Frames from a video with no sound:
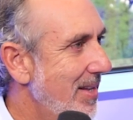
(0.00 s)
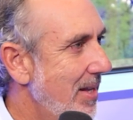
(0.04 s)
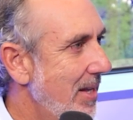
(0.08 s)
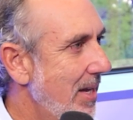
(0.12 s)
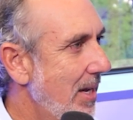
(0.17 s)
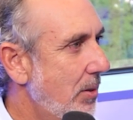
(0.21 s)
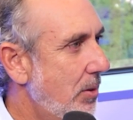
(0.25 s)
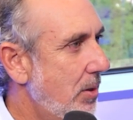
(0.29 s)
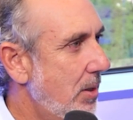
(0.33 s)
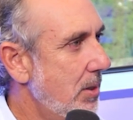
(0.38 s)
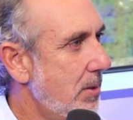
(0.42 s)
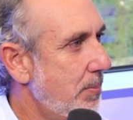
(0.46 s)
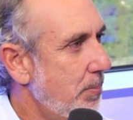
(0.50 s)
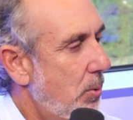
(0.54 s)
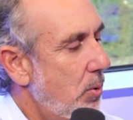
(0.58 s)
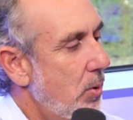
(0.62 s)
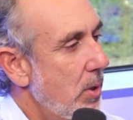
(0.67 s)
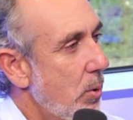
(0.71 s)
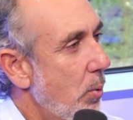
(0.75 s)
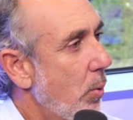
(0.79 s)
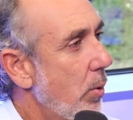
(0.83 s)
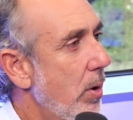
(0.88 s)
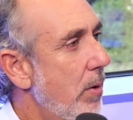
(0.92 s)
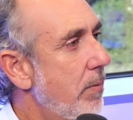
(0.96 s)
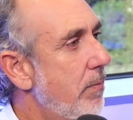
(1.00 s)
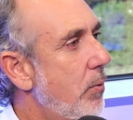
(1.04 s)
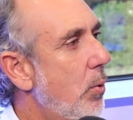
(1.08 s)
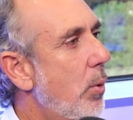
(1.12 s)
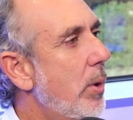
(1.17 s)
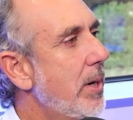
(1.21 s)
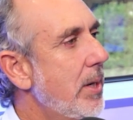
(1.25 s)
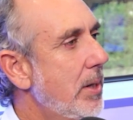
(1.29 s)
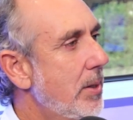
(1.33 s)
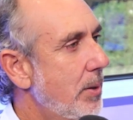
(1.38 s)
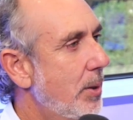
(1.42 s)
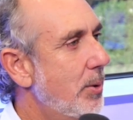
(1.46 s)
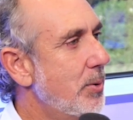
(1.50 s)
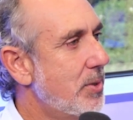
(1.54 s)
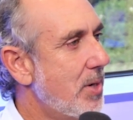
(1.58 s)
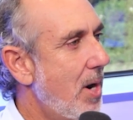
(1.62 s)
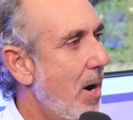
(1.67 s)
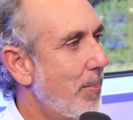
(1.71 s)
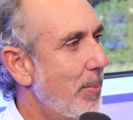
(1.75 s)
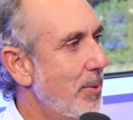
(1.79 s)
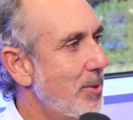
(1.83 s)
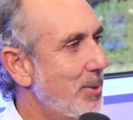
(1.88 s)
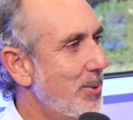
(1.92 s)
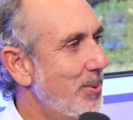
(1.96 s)
At this point, we're avoiding those
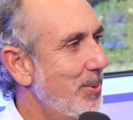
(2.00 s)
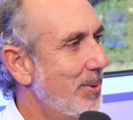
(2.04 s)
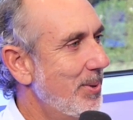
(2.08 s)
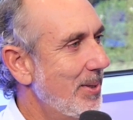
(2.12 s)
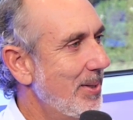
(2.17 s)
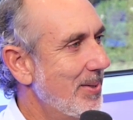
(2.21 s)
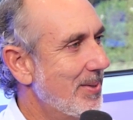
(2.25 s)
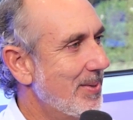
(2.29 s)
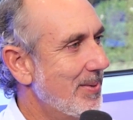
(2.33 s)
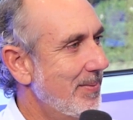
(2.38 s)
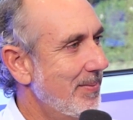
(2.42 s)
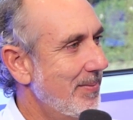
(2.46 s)
opportunities.